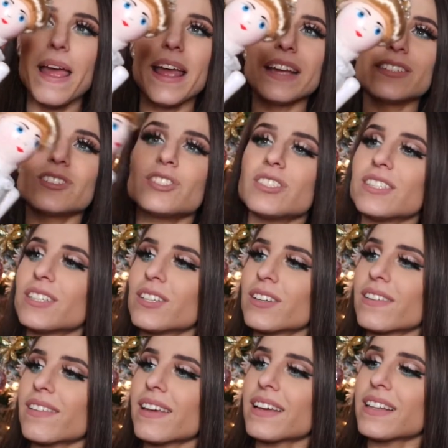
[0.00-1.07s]
And she
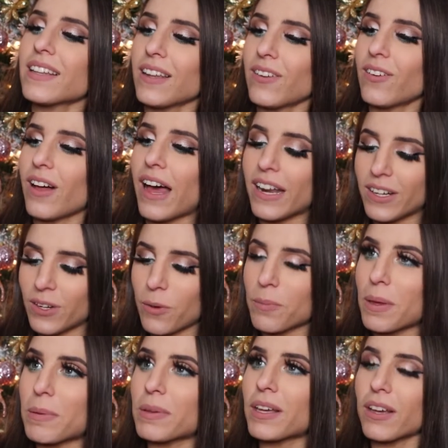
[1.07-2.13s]
looks like a little, I don't know,
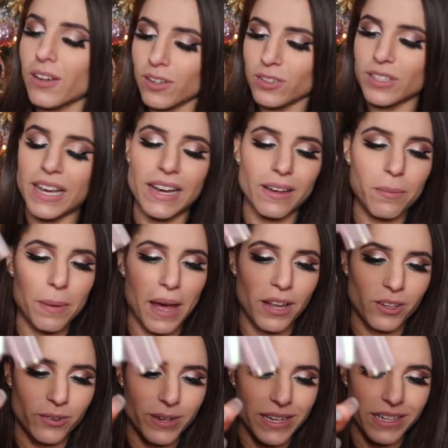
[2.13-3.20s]
maybe, oh uh, yeah, a
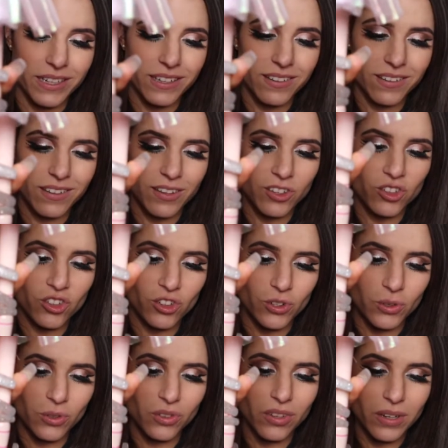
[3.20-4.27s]
ballerina because of the
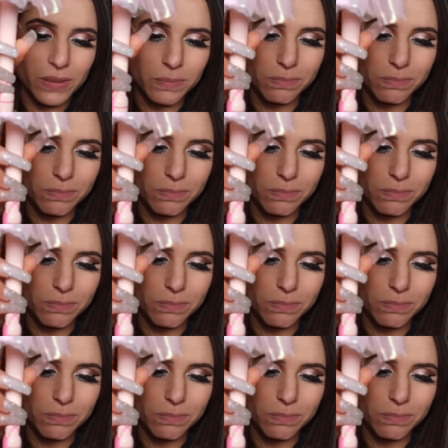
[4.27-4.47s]
shoes.